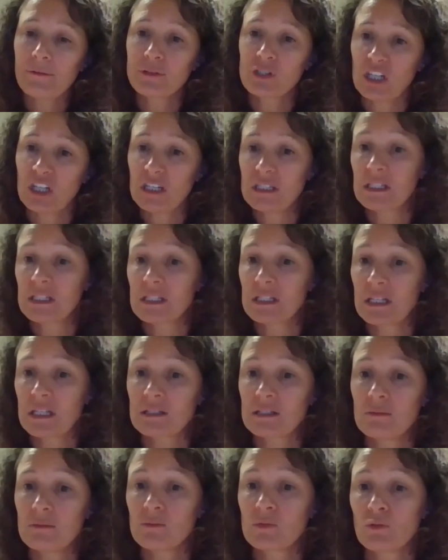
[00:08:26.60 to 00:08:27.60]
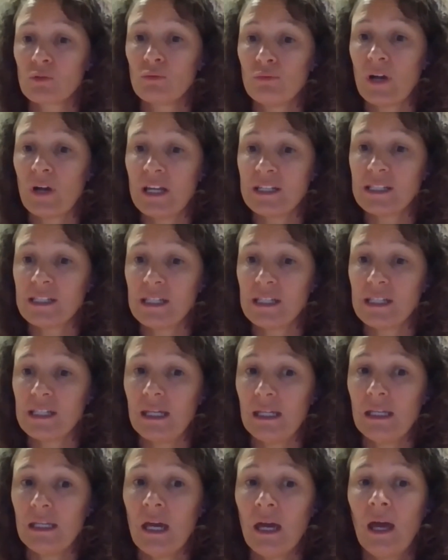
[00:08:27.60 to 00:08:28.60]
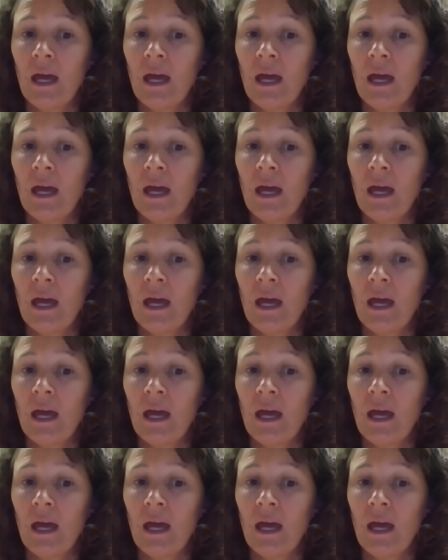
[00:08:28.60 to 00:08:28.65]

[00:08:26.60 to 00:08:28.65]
Cheetah systems already,